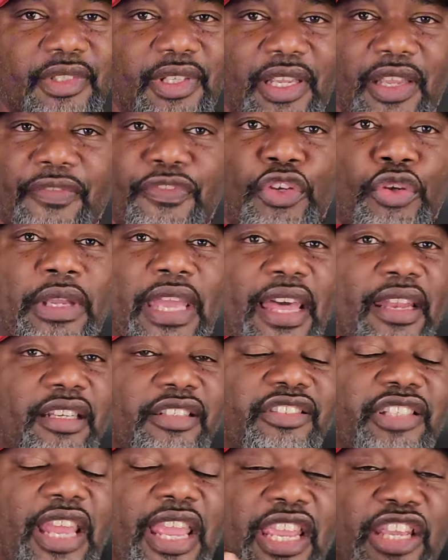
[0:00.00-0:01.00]
If you got to
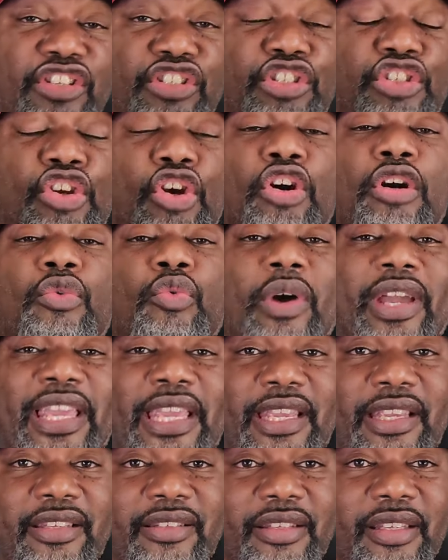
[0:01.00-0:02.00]
change your
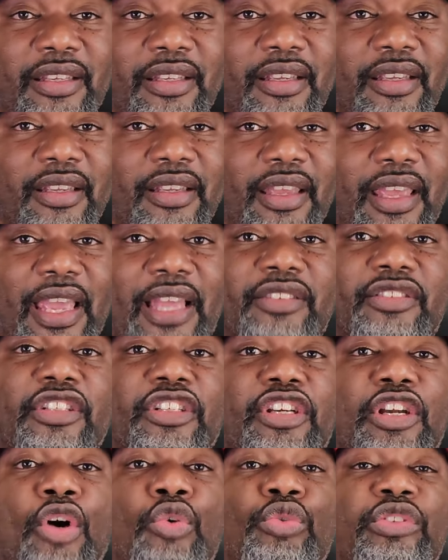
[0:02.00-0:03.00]
ways, as a
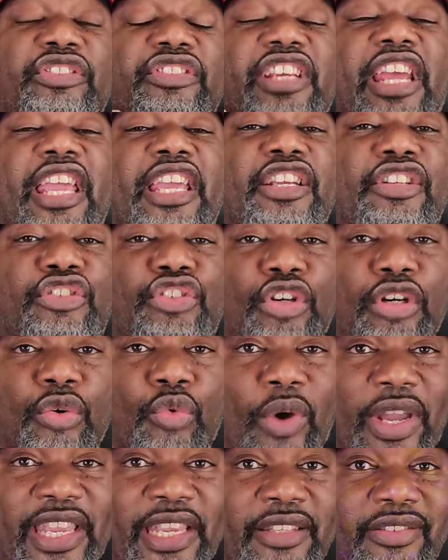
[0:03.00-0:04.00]
coach, change your
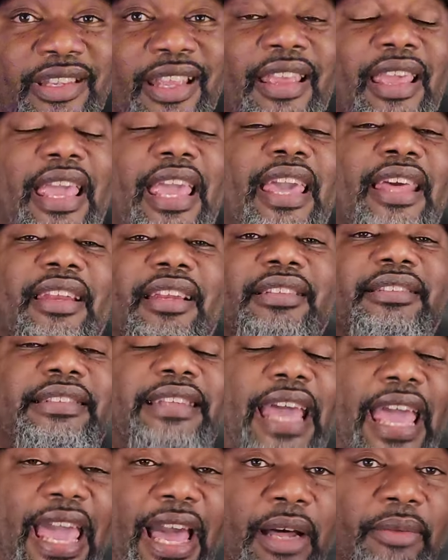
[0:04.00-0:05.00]
ways and
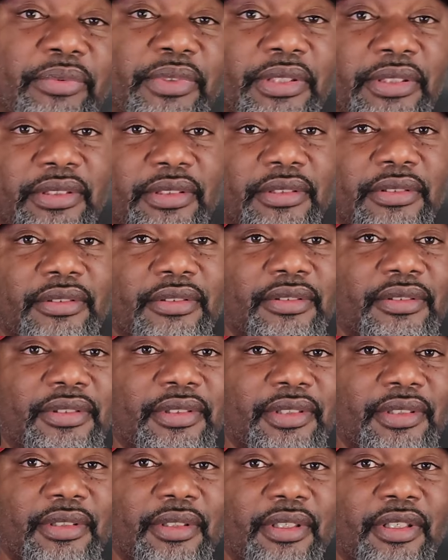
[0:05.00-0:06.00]
adapt
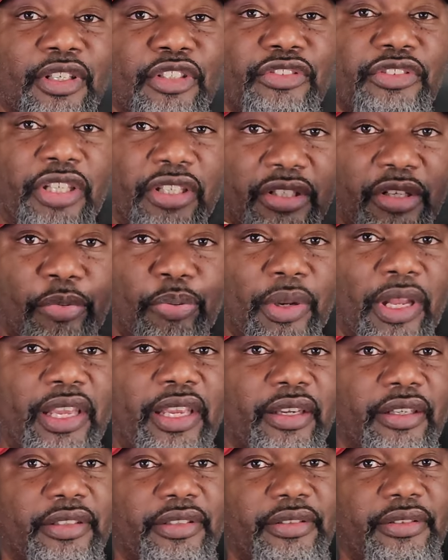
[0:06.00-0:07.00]
to the
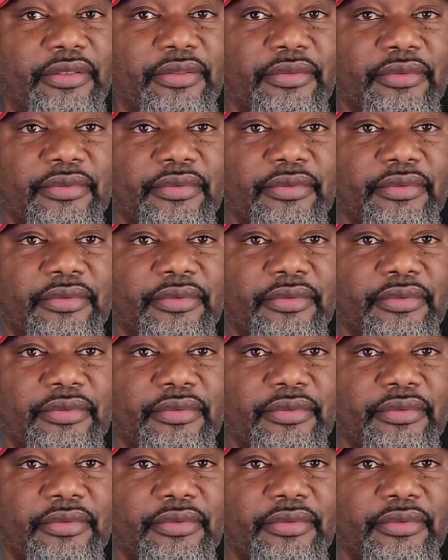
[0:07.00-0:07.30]
players.